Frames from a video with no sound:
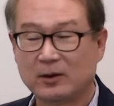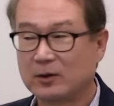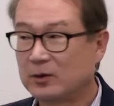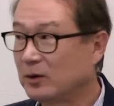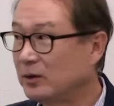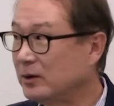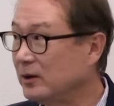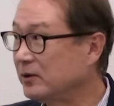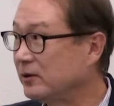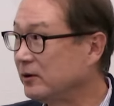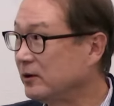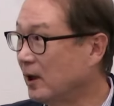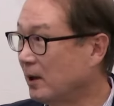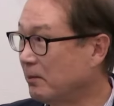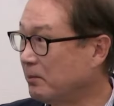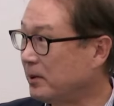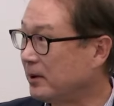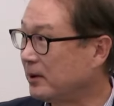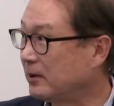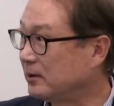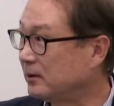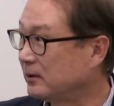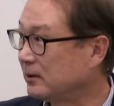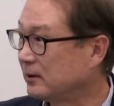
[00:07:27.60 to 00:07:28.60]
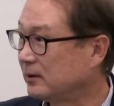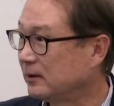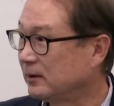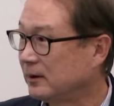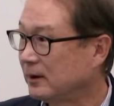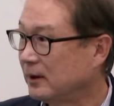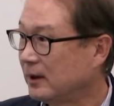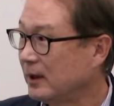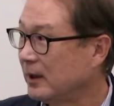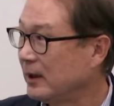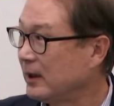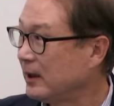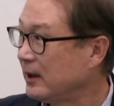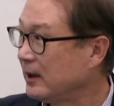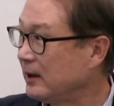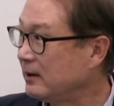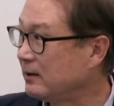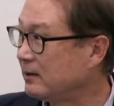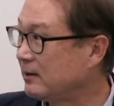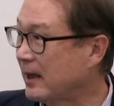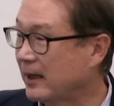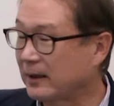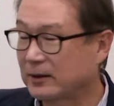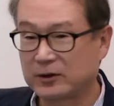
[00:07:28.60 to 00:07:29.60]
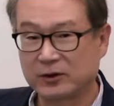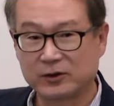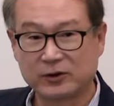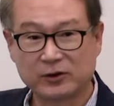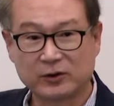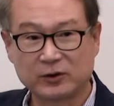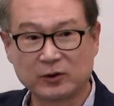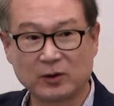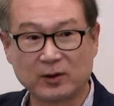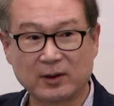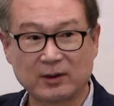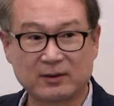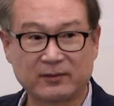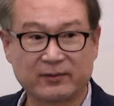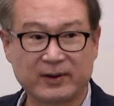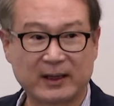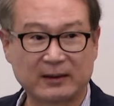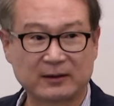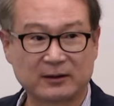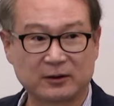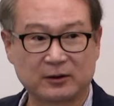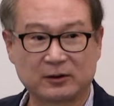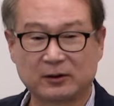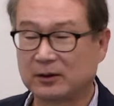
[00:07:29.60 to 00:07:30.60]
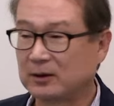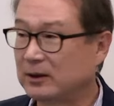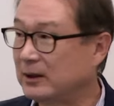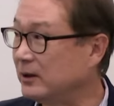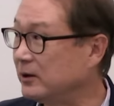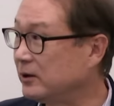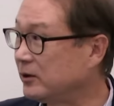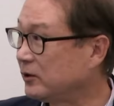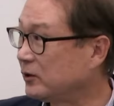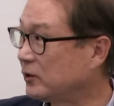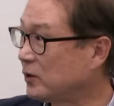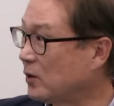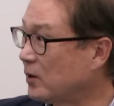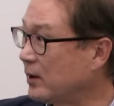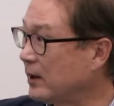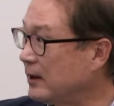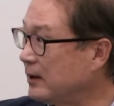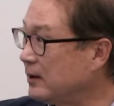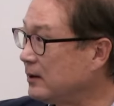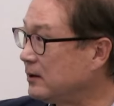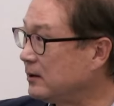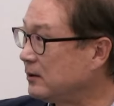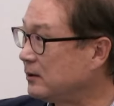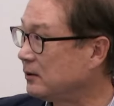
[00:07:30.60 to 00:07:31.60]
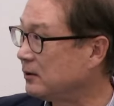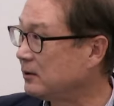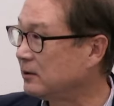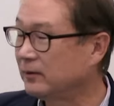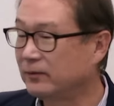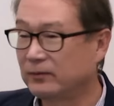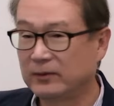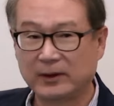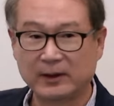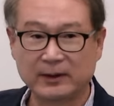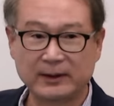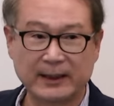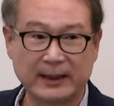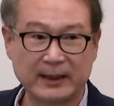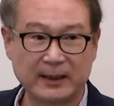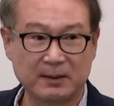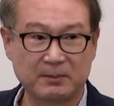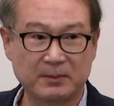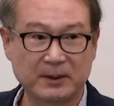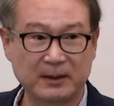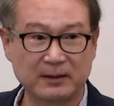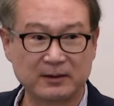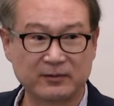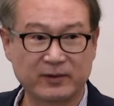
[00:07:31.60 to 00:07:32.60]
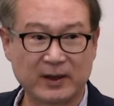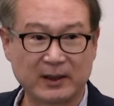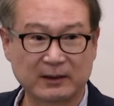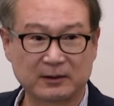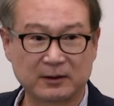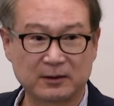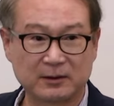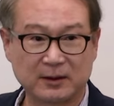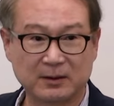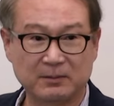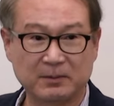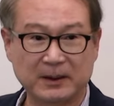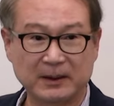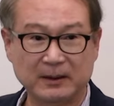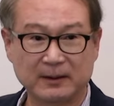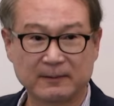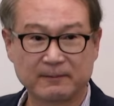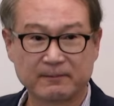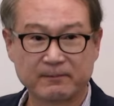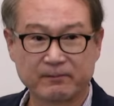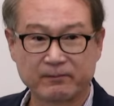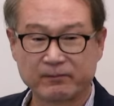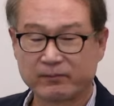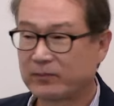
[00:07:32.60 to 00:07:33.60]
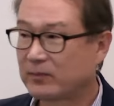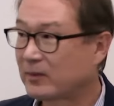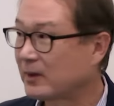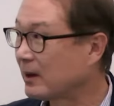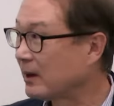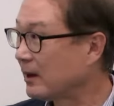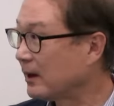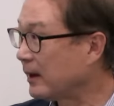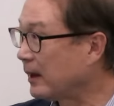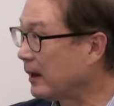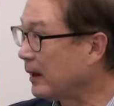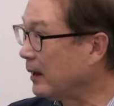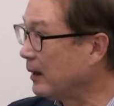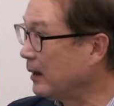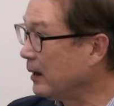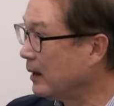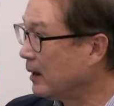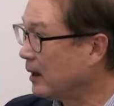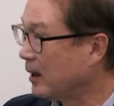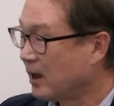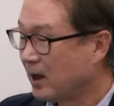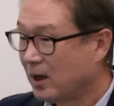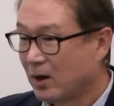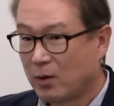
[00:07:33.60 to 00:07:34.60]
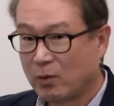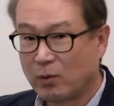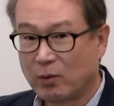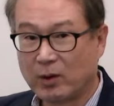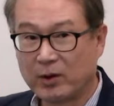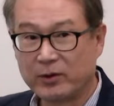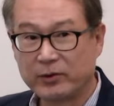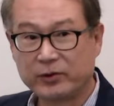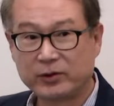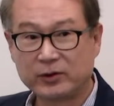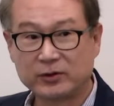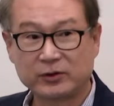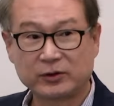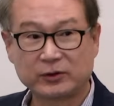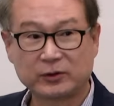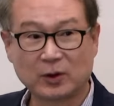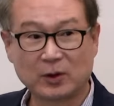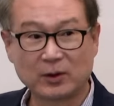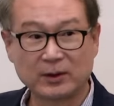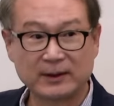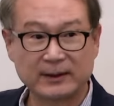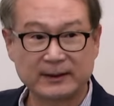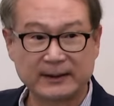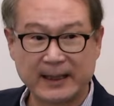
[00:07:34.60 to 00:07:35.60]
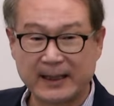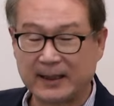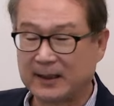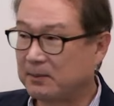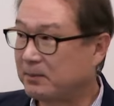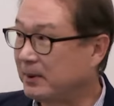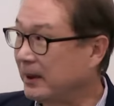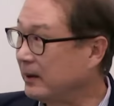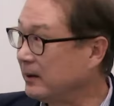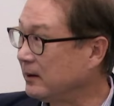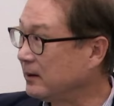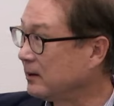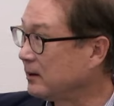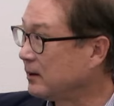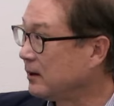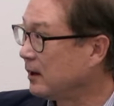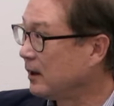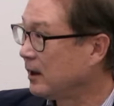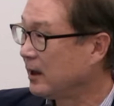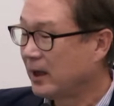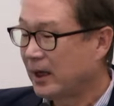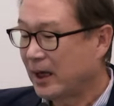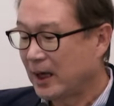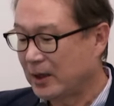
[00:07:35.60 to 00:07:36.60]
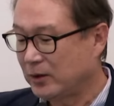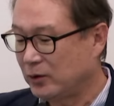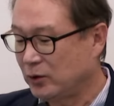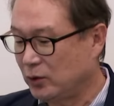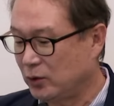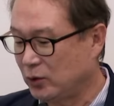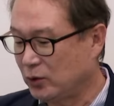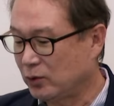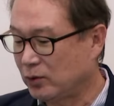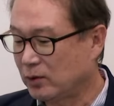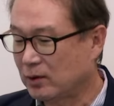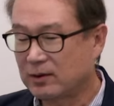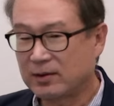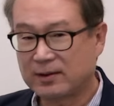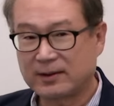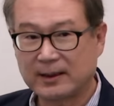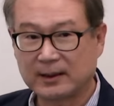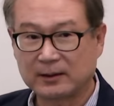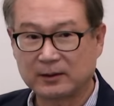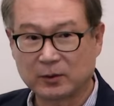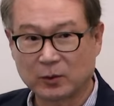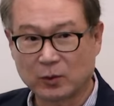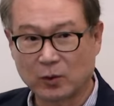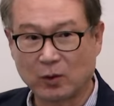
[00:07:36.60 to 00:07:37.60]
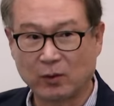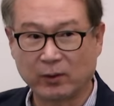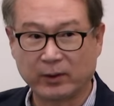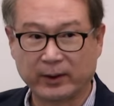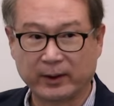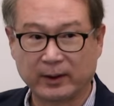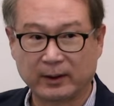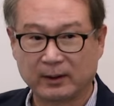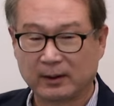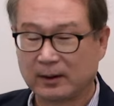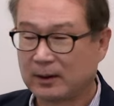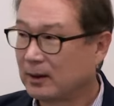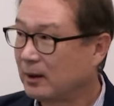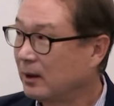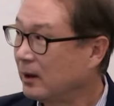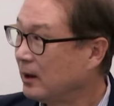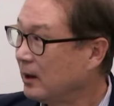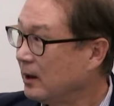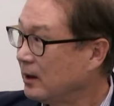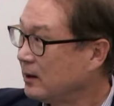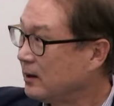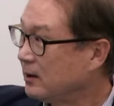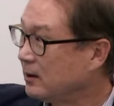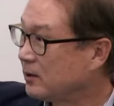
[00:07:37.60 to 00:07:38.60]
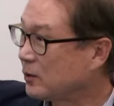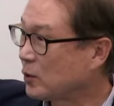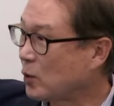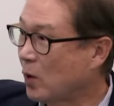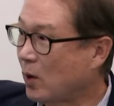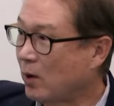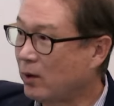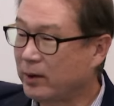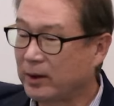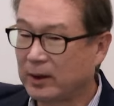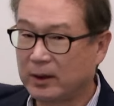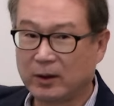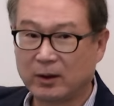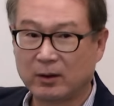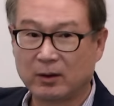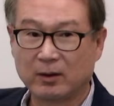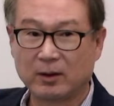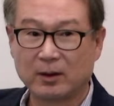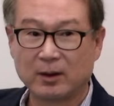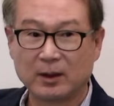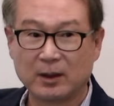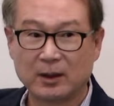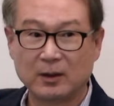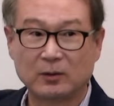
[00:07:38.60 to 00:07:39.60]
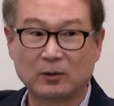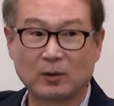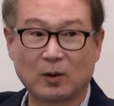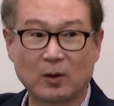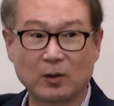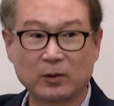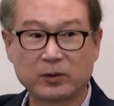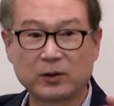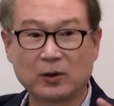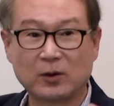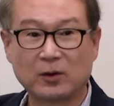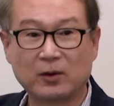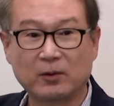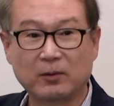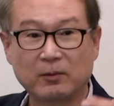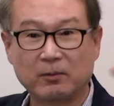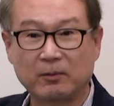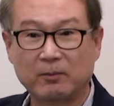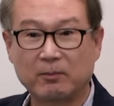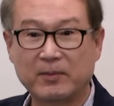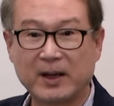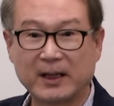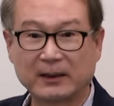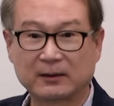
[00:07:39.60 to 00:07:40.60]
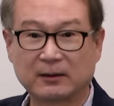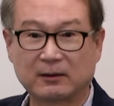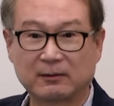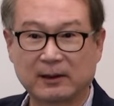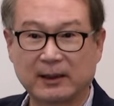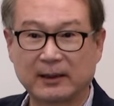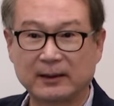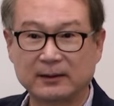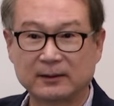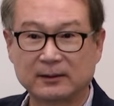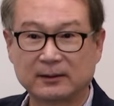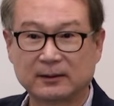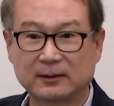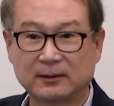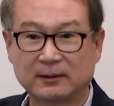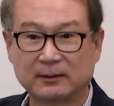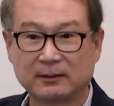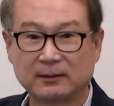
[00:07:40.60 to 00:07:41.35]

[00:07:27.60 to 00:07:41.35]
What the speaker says: So these numbers is actually stored as a vector. It's stored into the database, vector DB, okay? Once it's stored in the database and user send the query, this query is also vectorized.